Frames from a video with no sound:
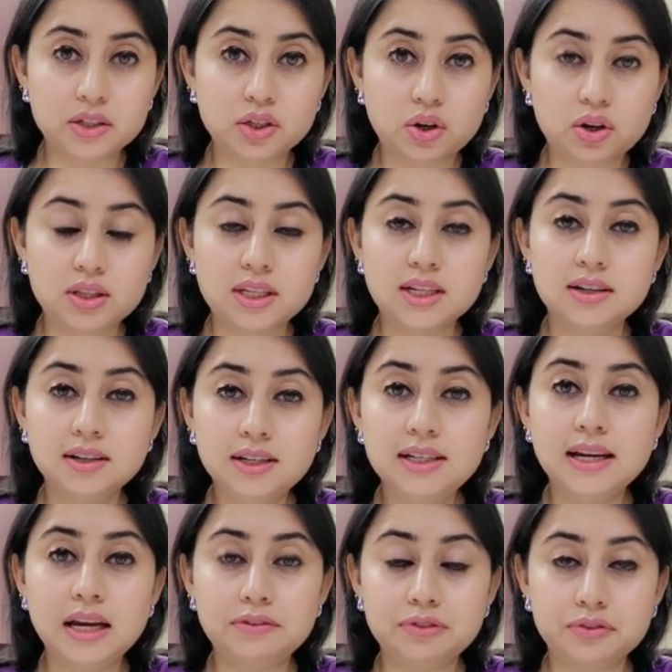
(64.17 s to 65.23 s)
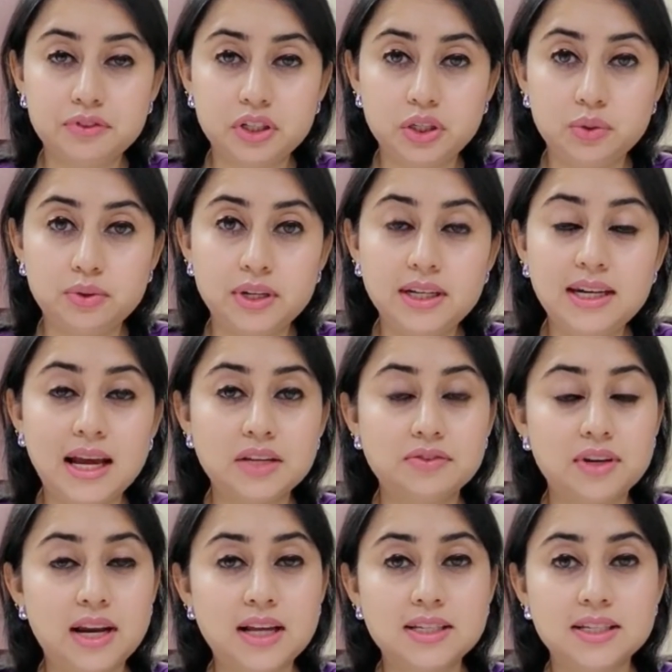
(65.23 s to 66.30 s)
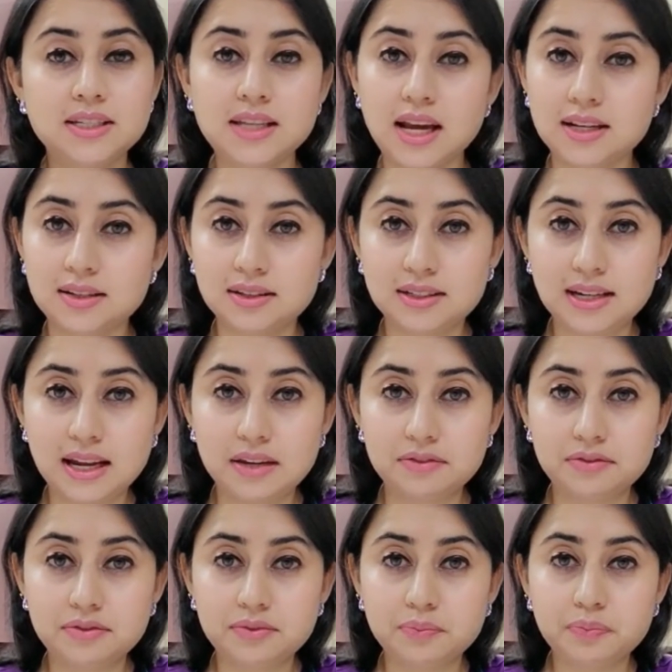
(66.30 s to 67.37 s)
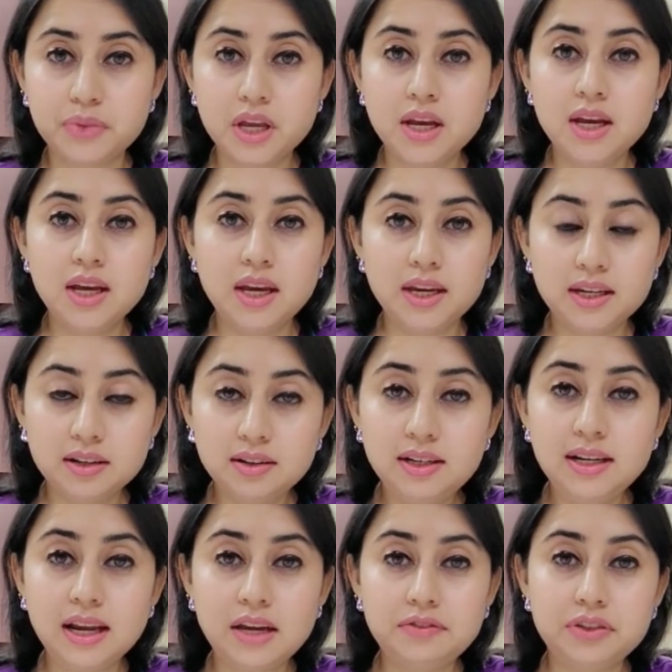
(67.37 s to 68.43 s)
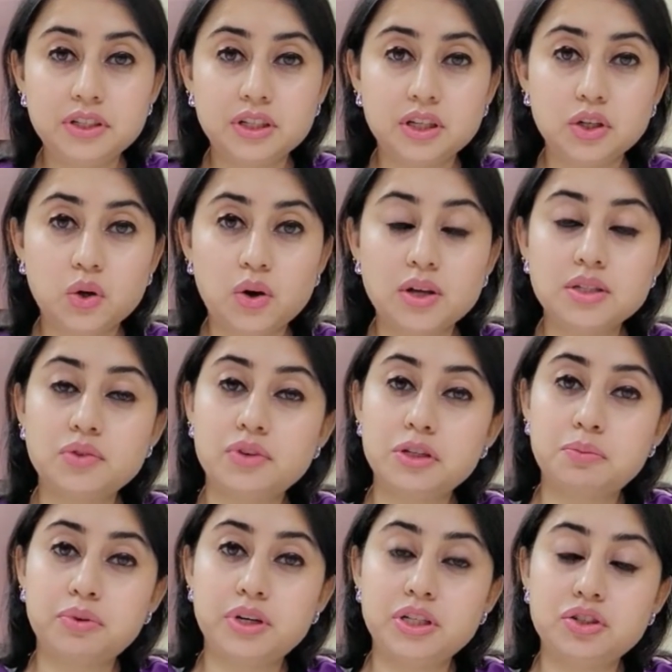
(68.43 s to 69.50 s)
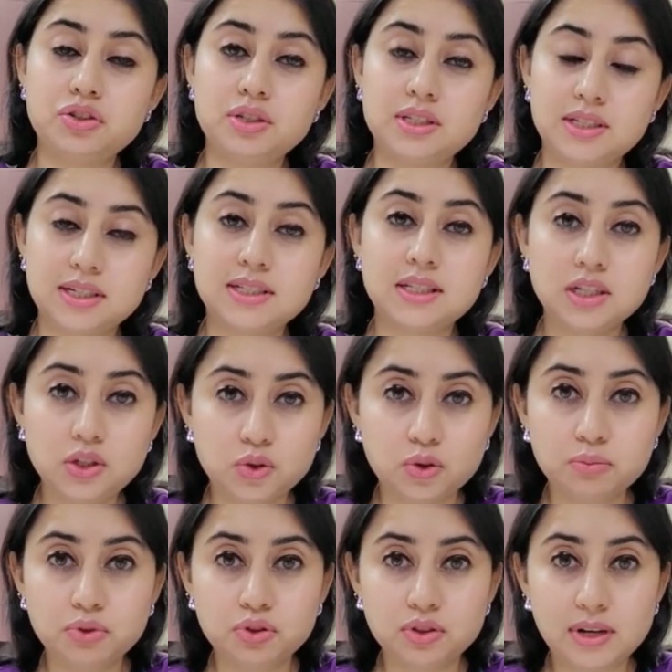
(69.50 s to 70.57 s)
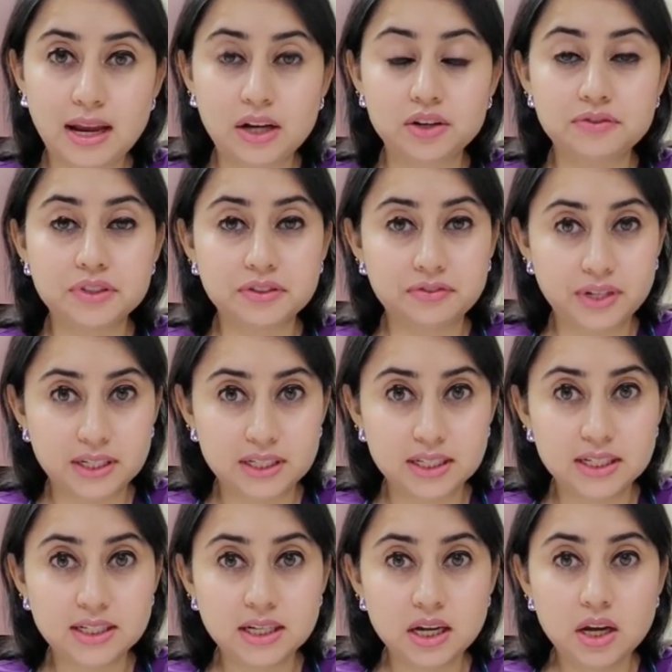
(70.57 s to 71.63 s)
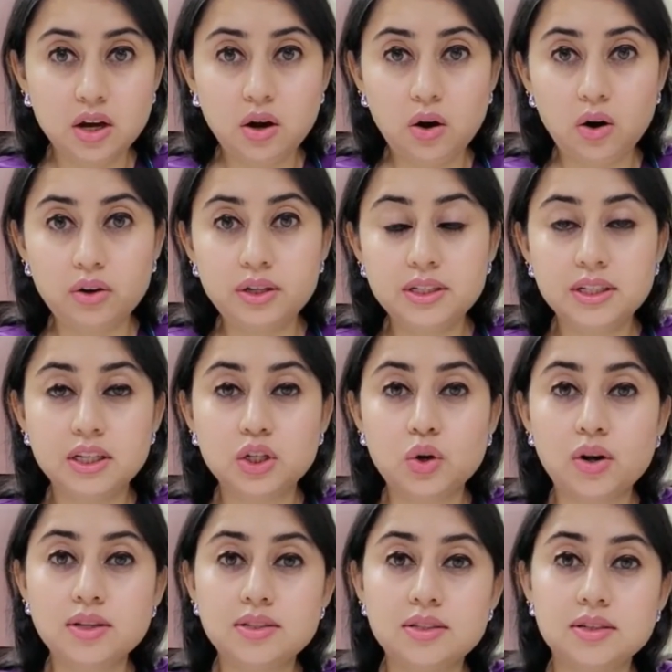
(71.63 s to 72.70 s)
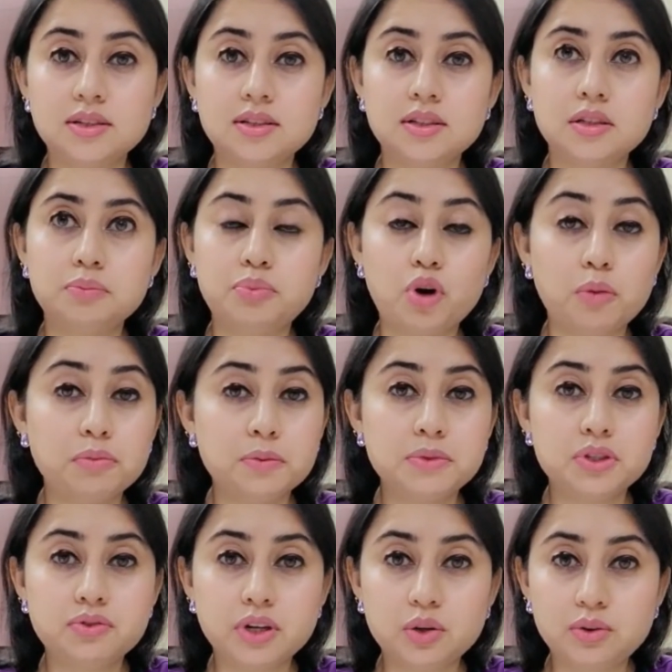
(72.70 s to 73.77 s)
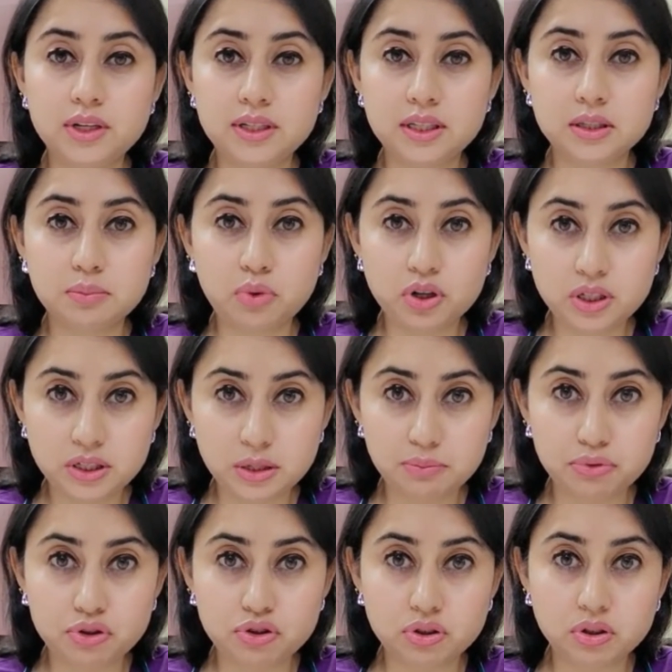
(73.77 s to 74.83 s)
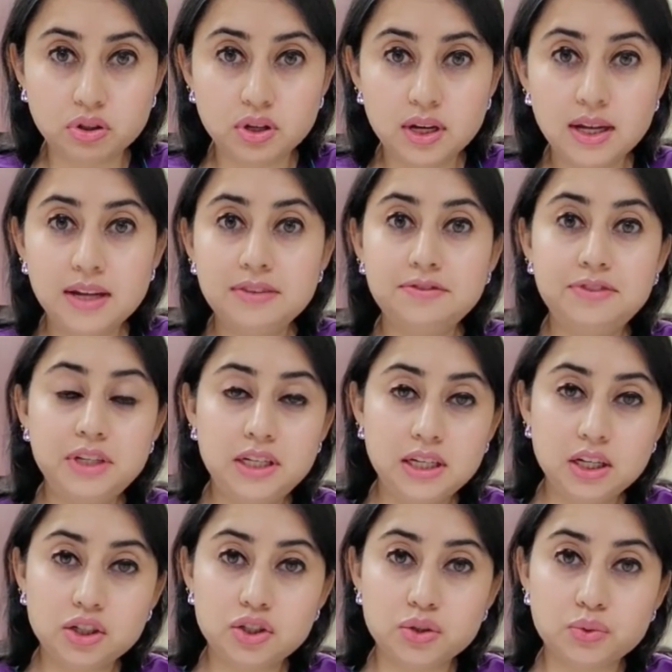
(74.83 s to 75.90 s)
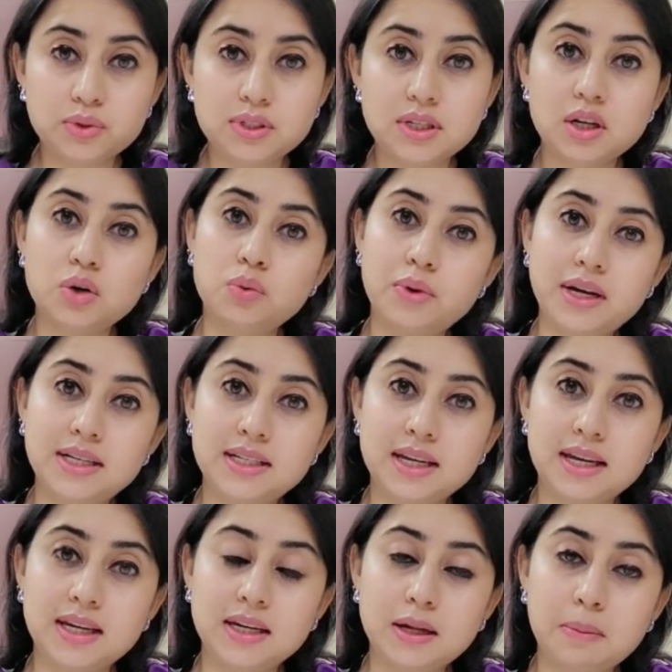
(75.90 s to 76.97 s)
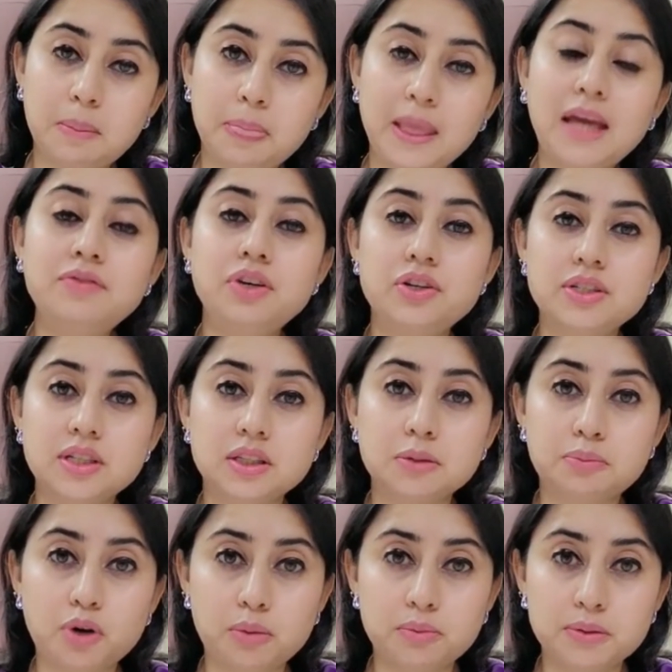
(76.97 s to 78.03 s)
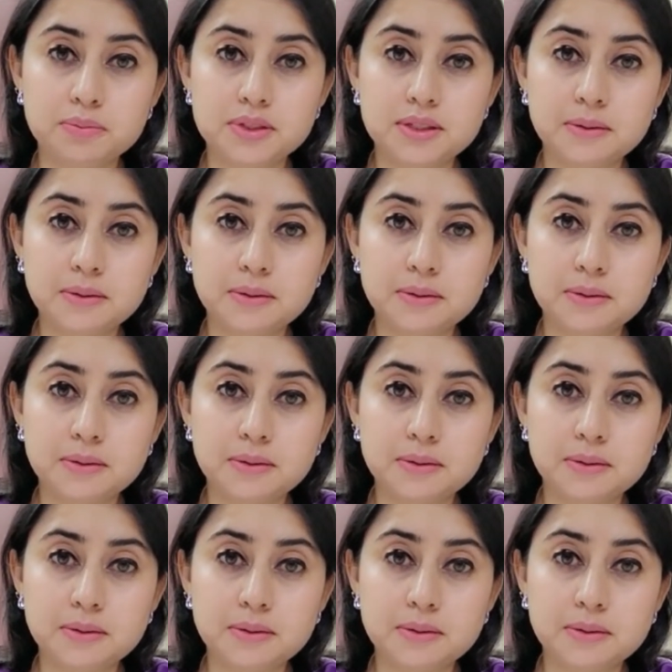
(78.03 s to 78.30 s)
on the early life of the neonate as well as his adult life. In early life, it can cause respiratory distress syndrome due to lack of surfactant, or it can cause certain problems in regulating the body temperature, feeding issues, weight gain, and various other problems.